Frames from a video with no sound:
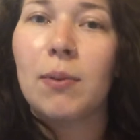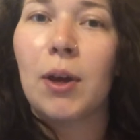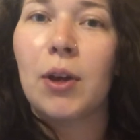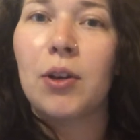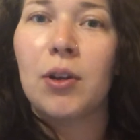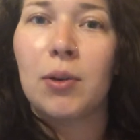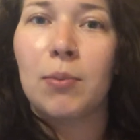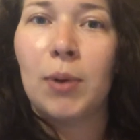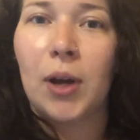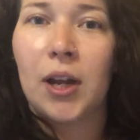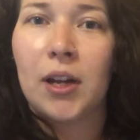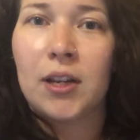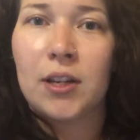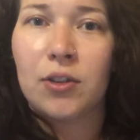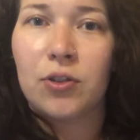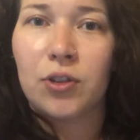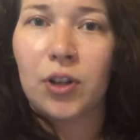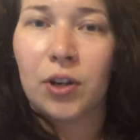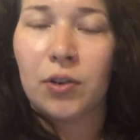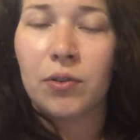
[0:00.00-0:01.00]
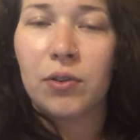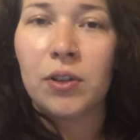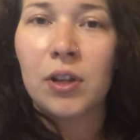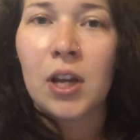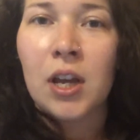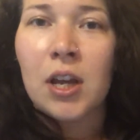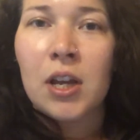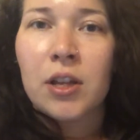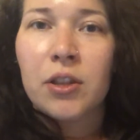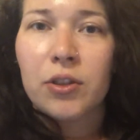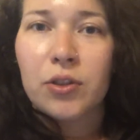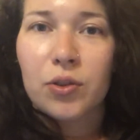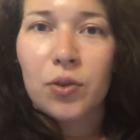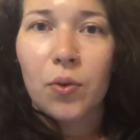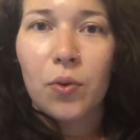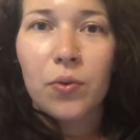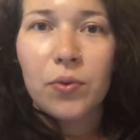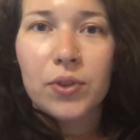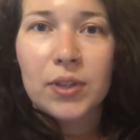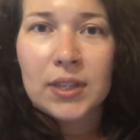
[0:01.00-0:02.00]
about your body in general. There's a
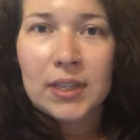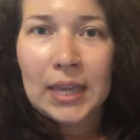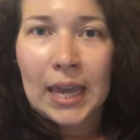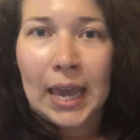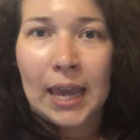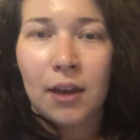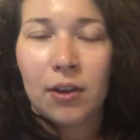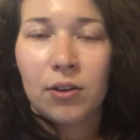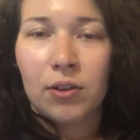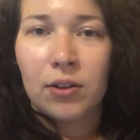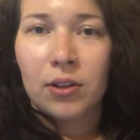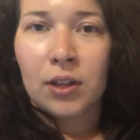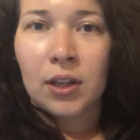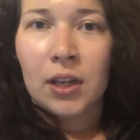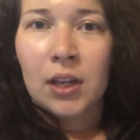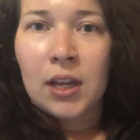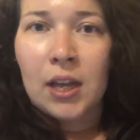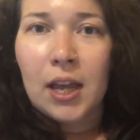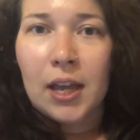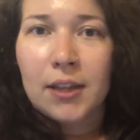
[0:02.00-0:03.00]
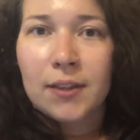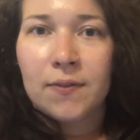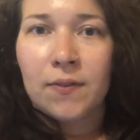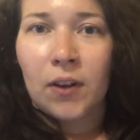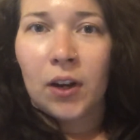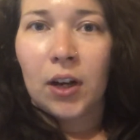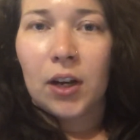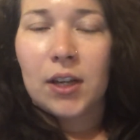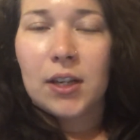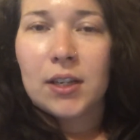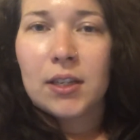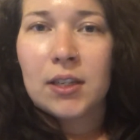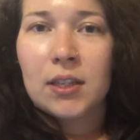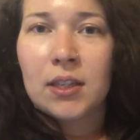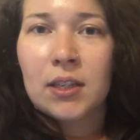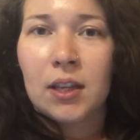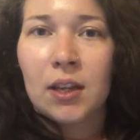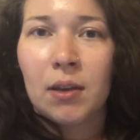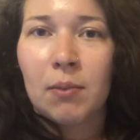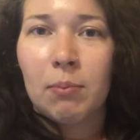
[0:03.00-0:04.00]
whole scale as far
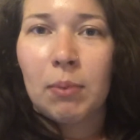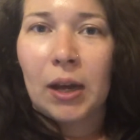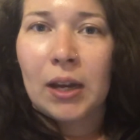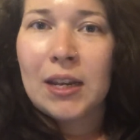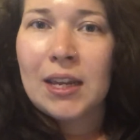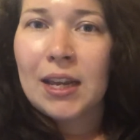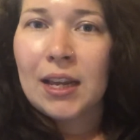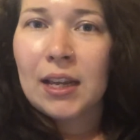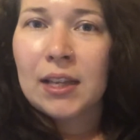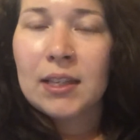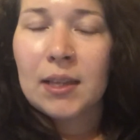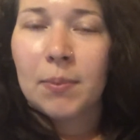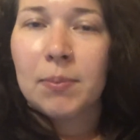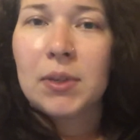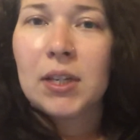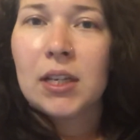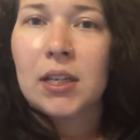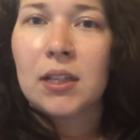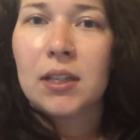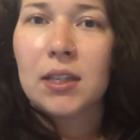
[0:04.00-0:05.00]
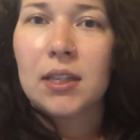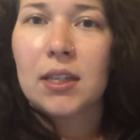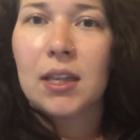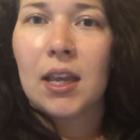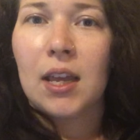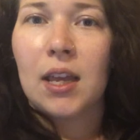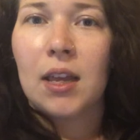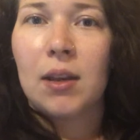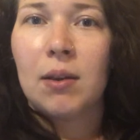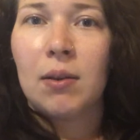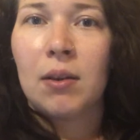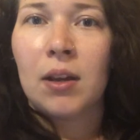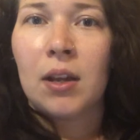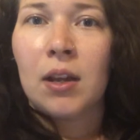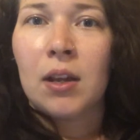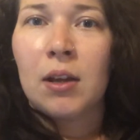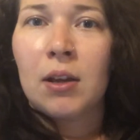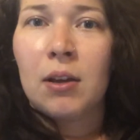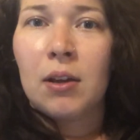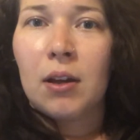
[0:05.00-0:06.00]
as body acceptance and
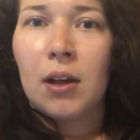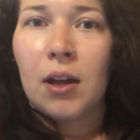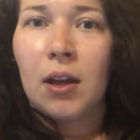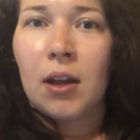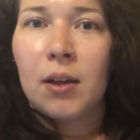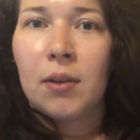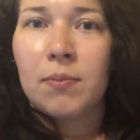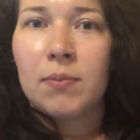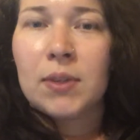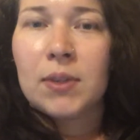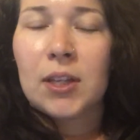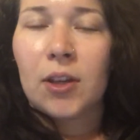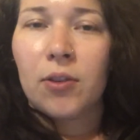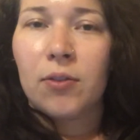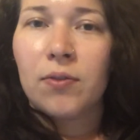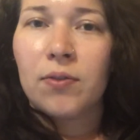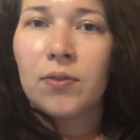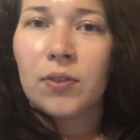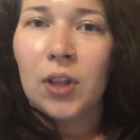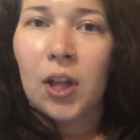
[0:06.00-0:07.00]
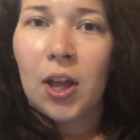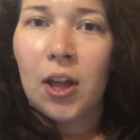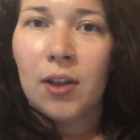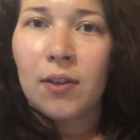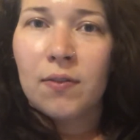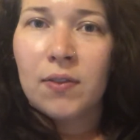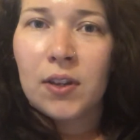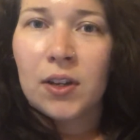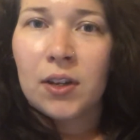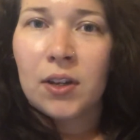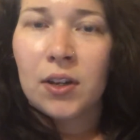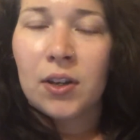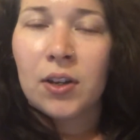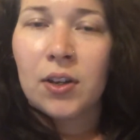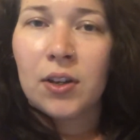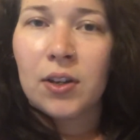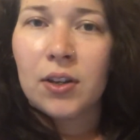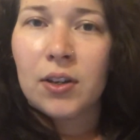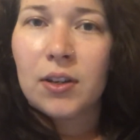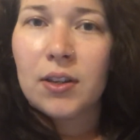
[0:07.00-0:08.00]
self-love and
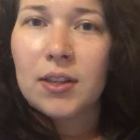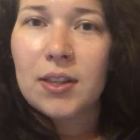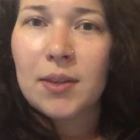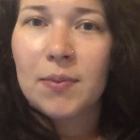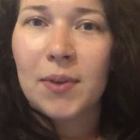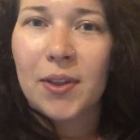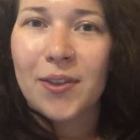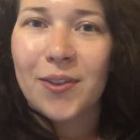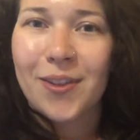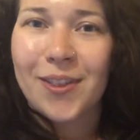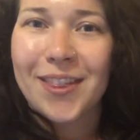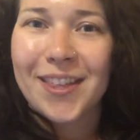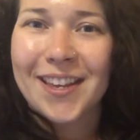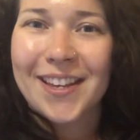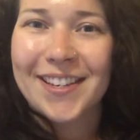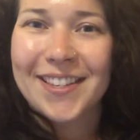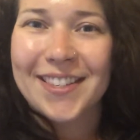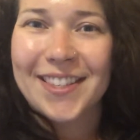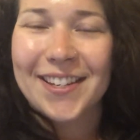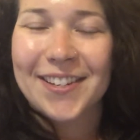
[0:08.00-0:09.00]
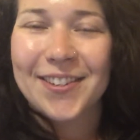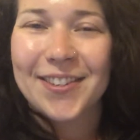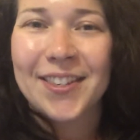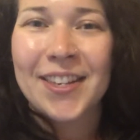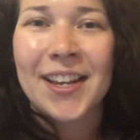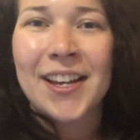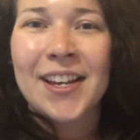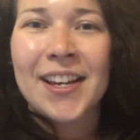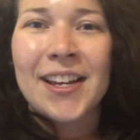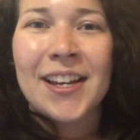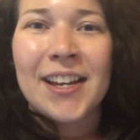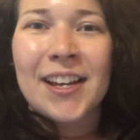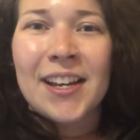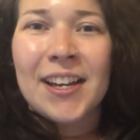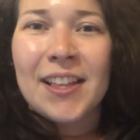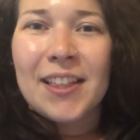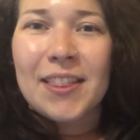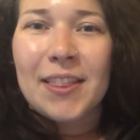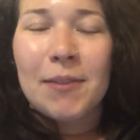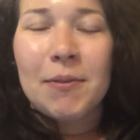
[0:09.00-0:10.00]
some other things
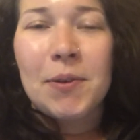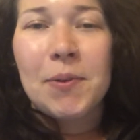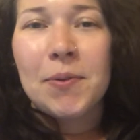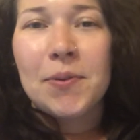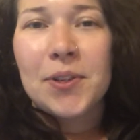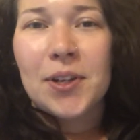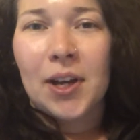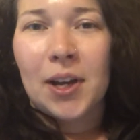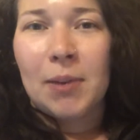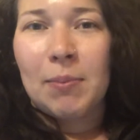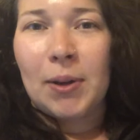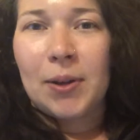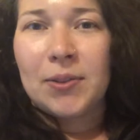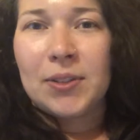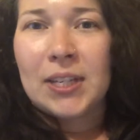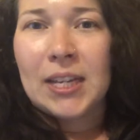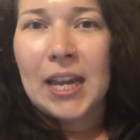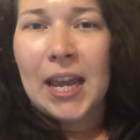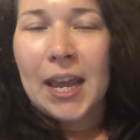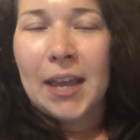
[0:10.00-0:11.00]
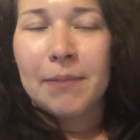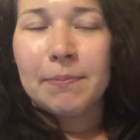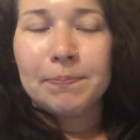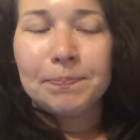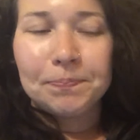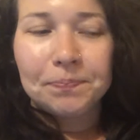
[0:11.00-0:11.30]
that we won't talk about today.